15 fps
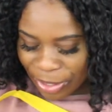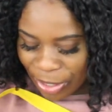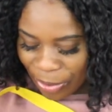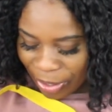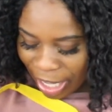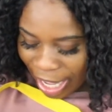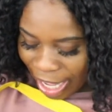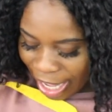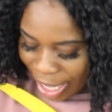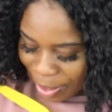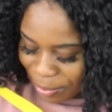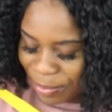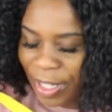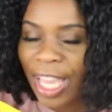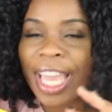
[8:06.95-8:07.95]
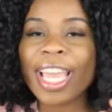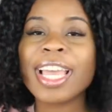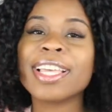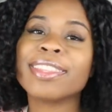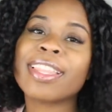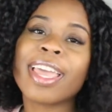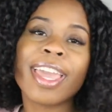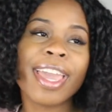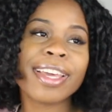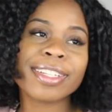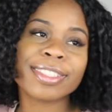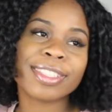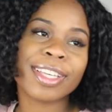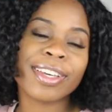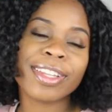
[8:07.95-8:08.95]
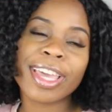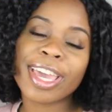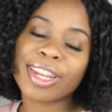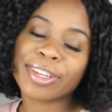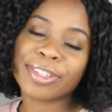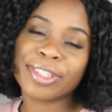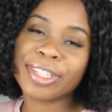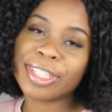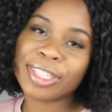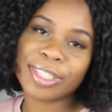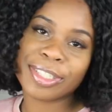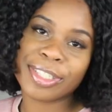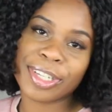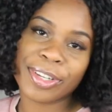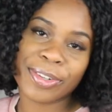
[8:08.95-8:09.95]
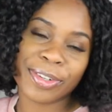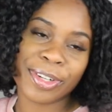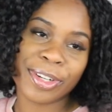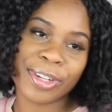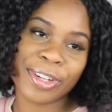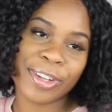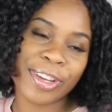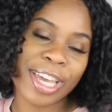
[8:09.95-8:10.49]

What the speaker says: okay? They had a sale. They had a good little deal, girl.